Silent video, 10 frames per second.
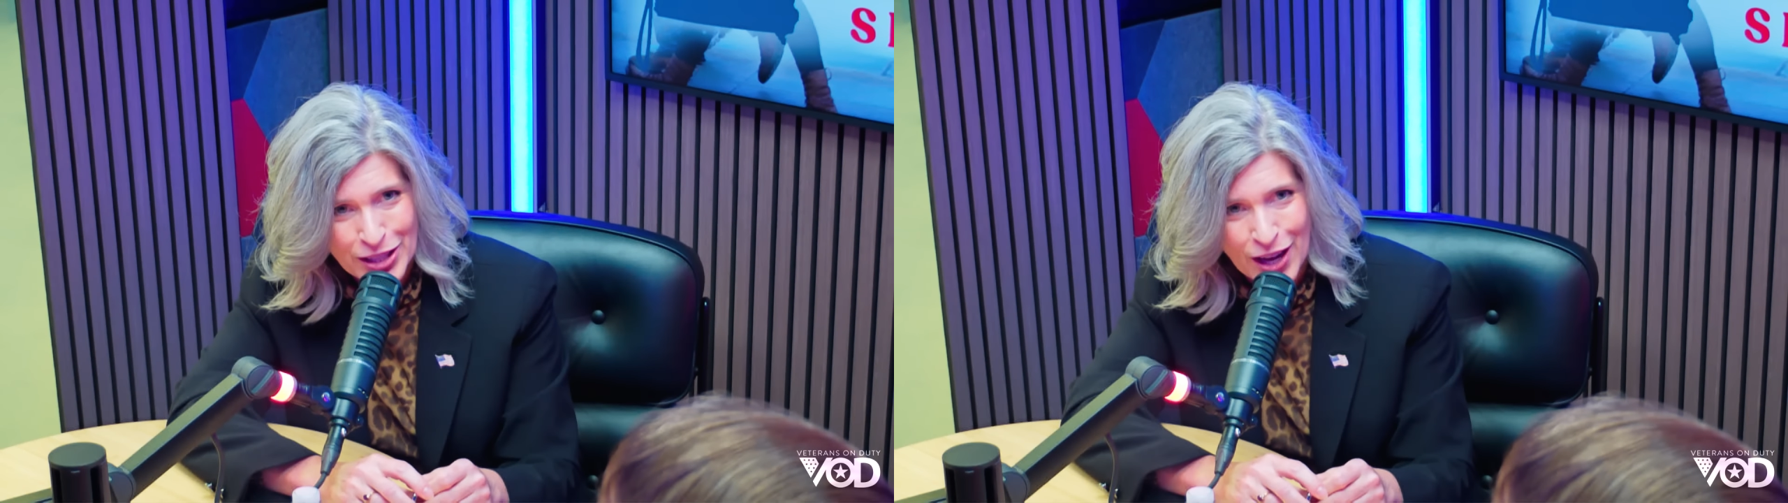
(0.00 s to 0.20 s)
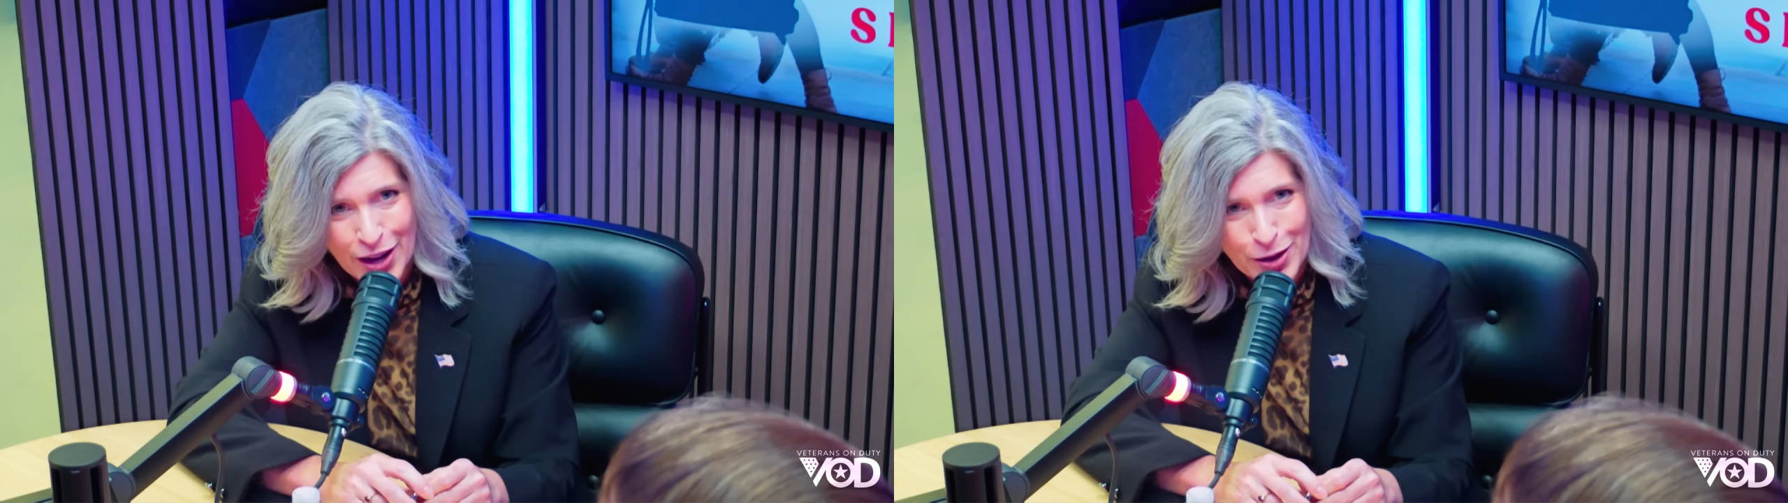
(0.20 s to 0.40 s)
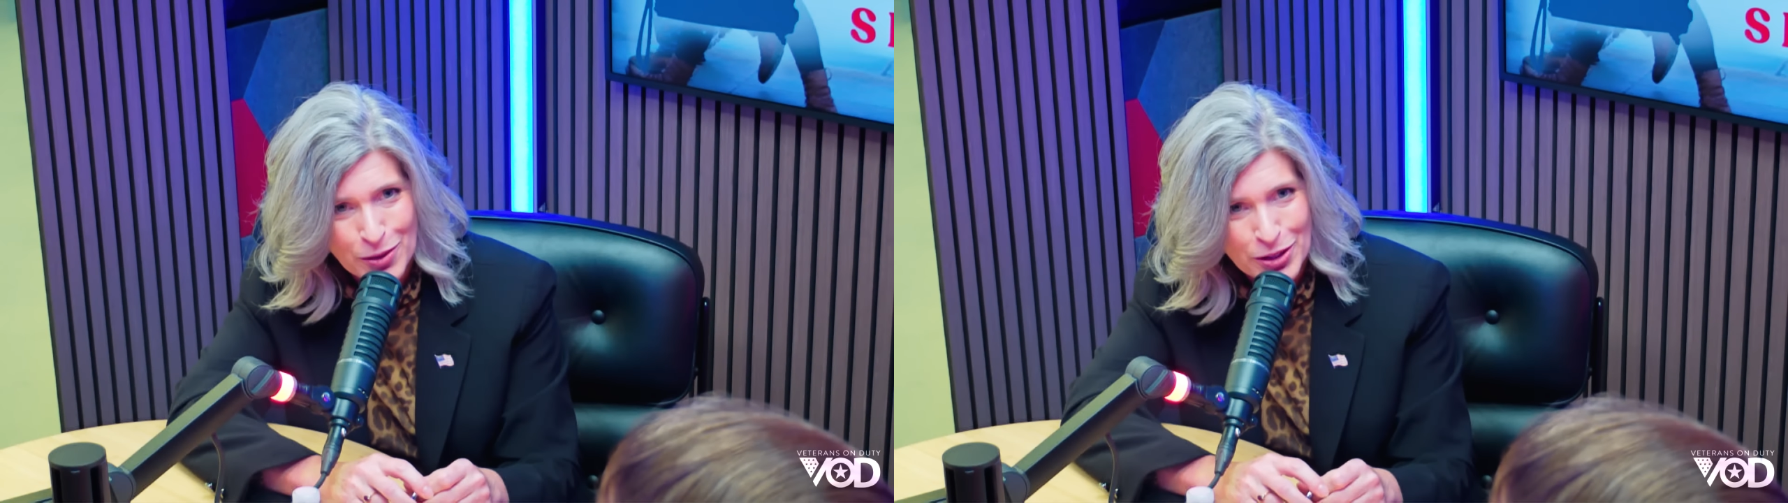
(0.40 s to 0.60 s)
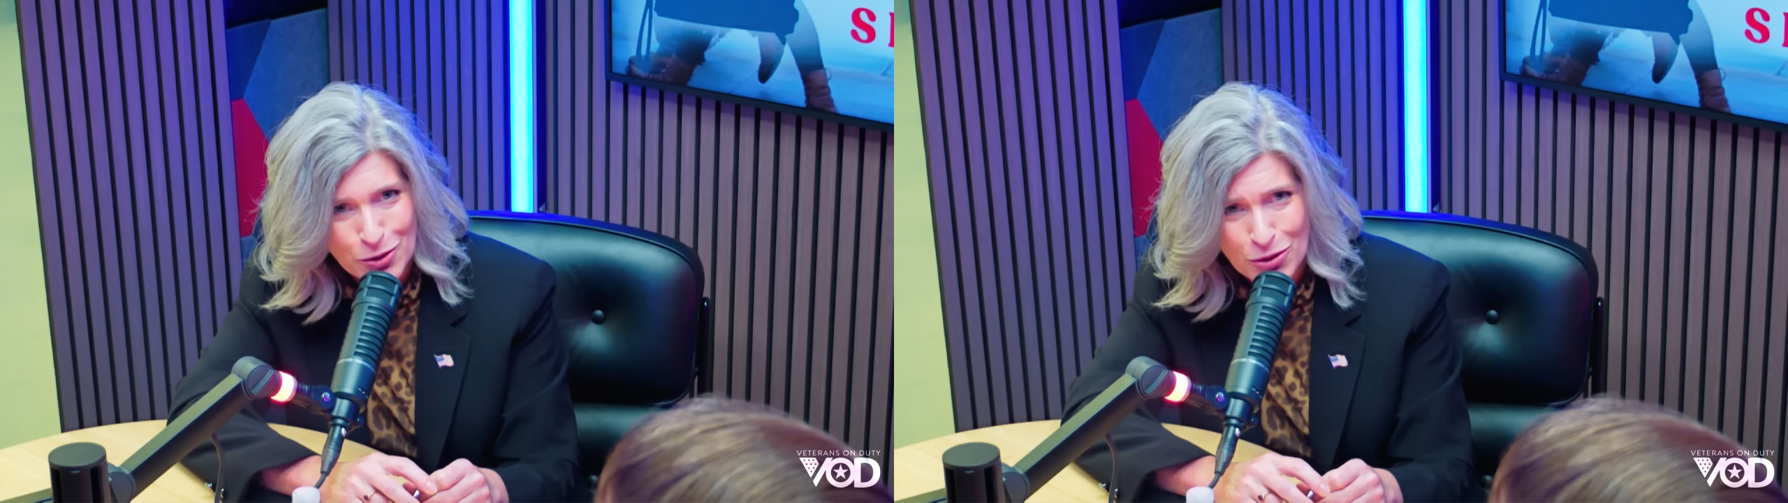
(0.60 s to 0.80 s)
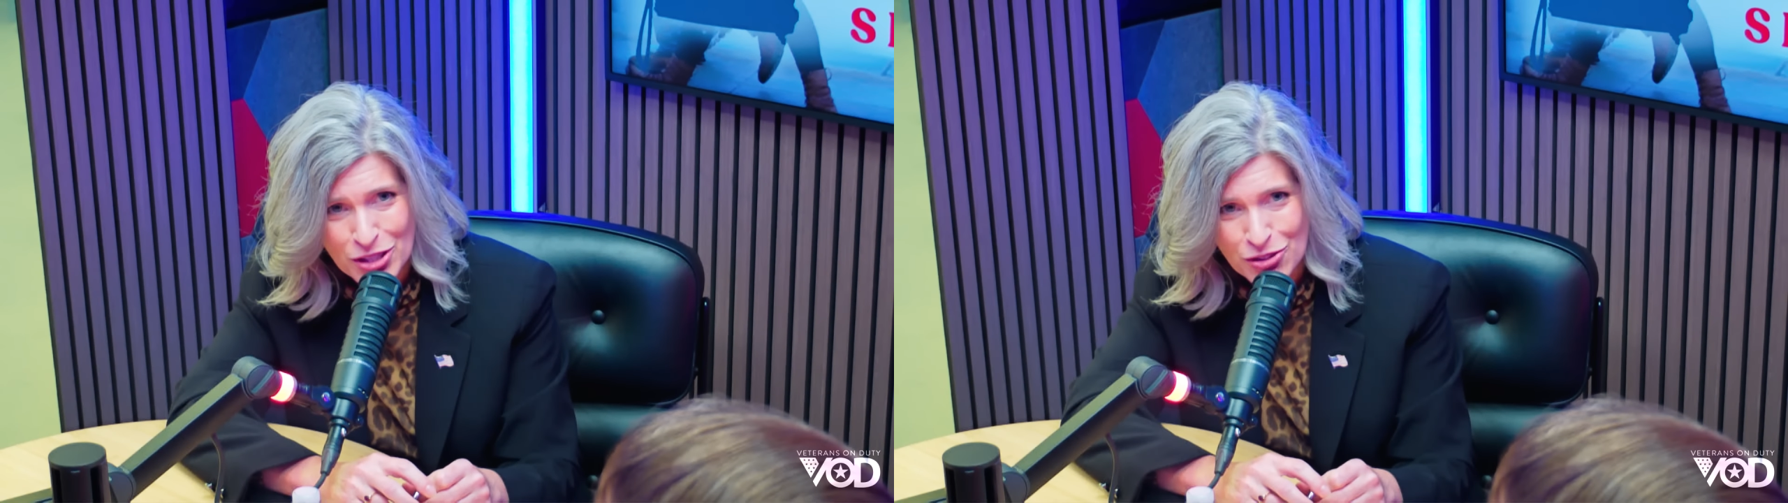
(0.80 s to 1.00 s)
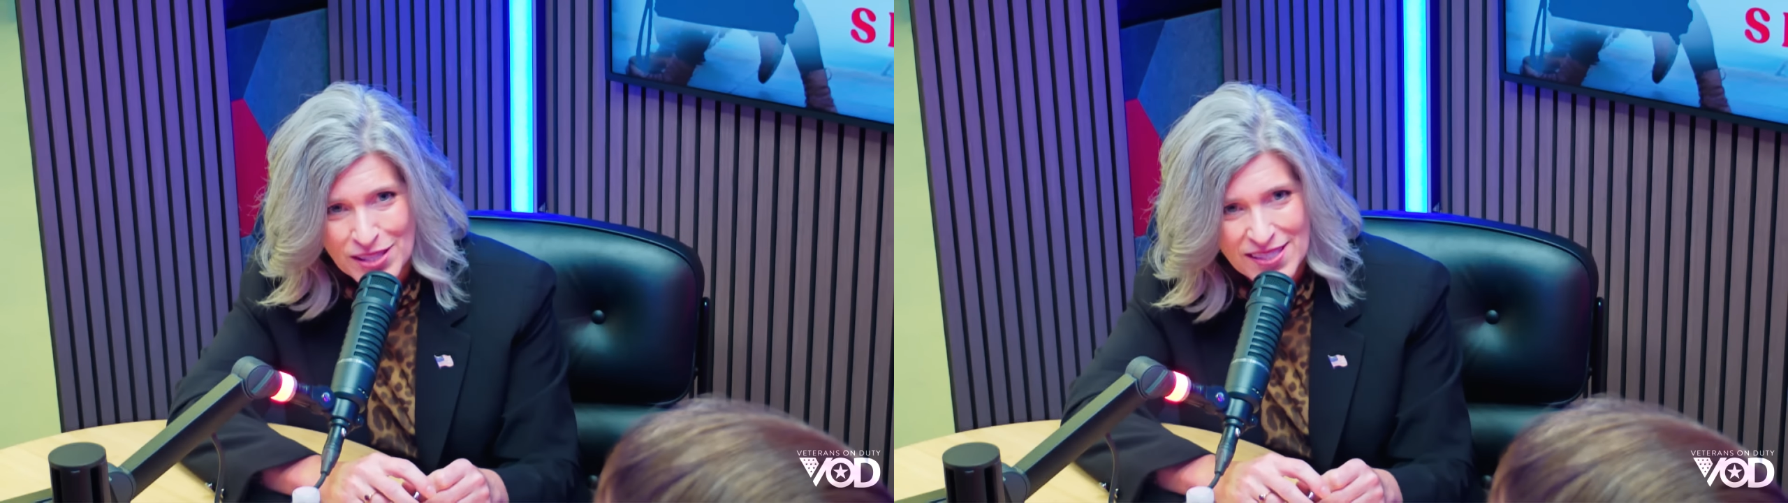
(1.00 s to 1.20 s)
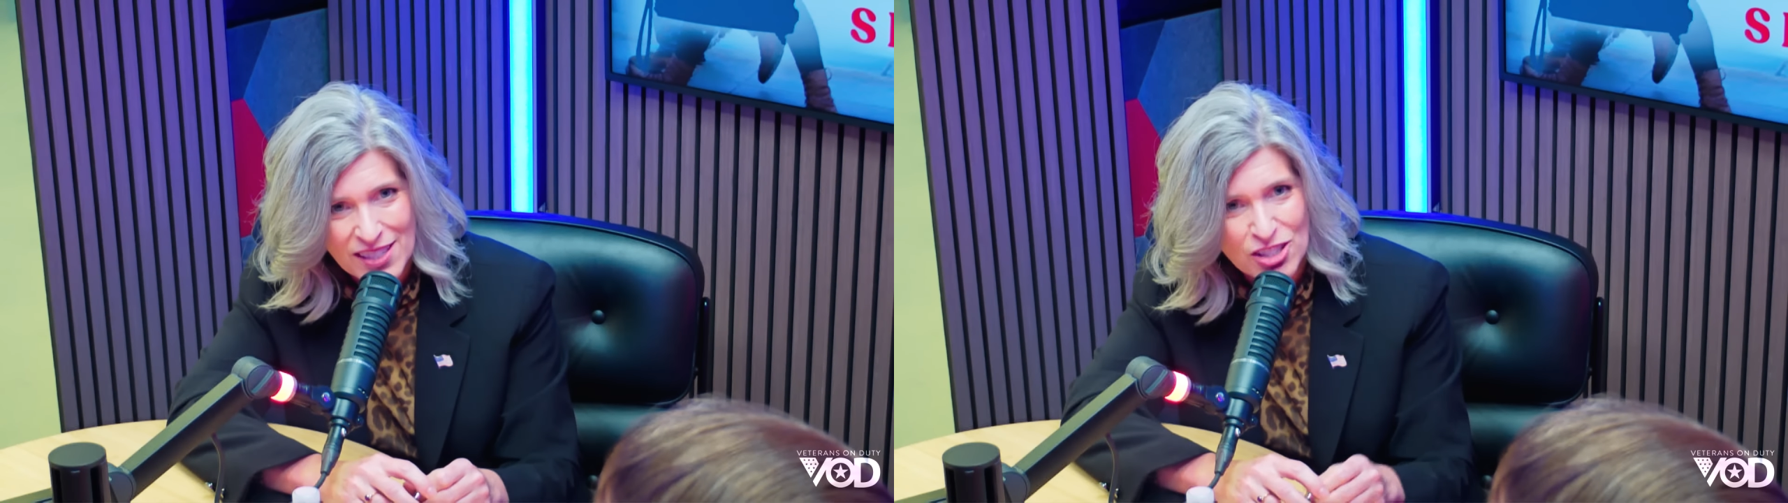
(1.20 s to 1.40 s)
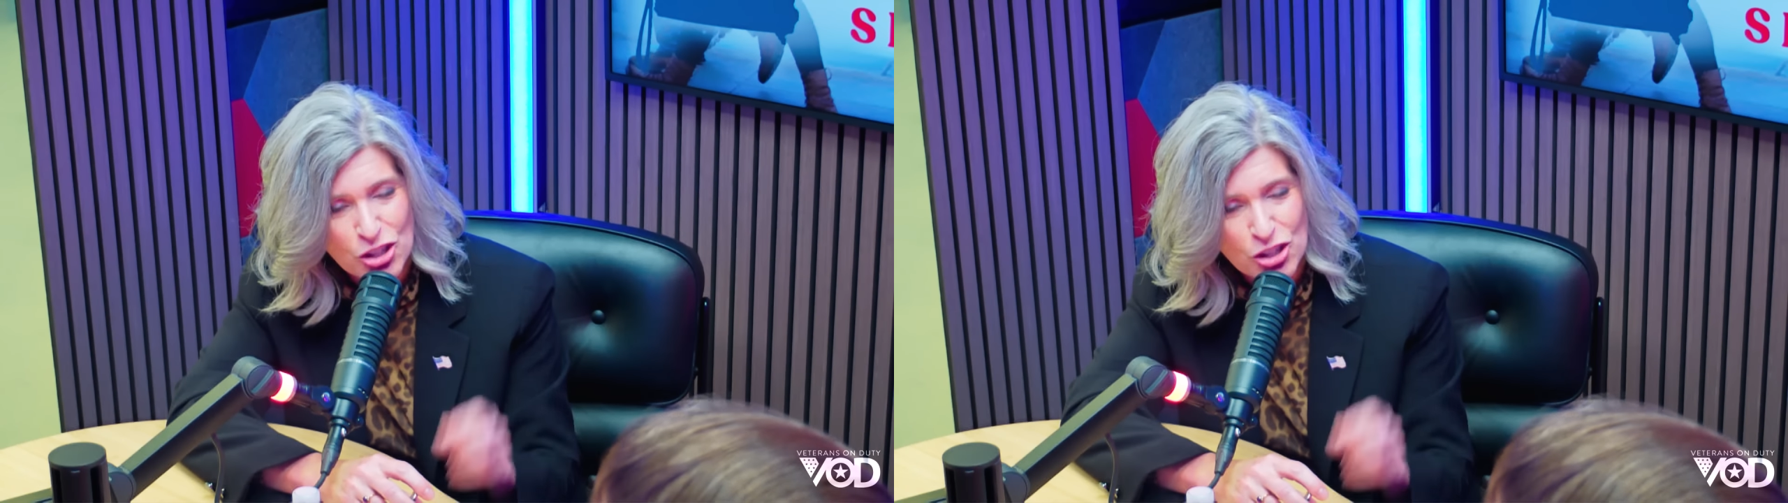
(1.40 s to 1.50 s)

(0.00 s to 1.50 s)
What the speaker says: in Iowa that always used to say,